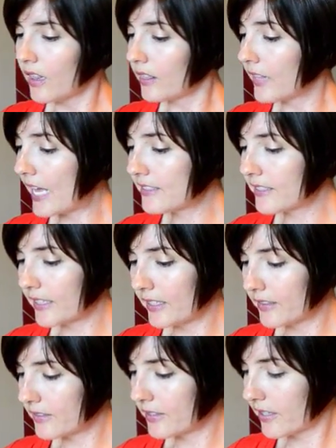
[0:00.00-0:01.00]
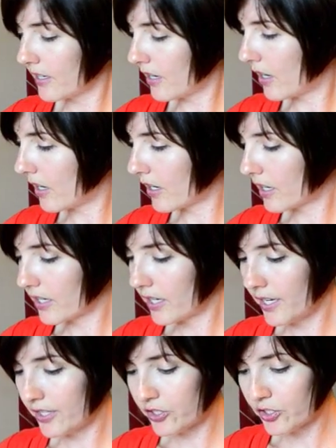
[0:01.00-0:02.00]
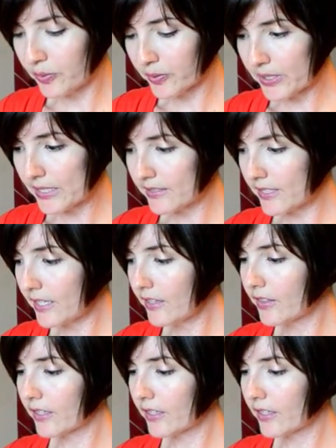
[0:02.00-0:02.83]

lessons are super easy.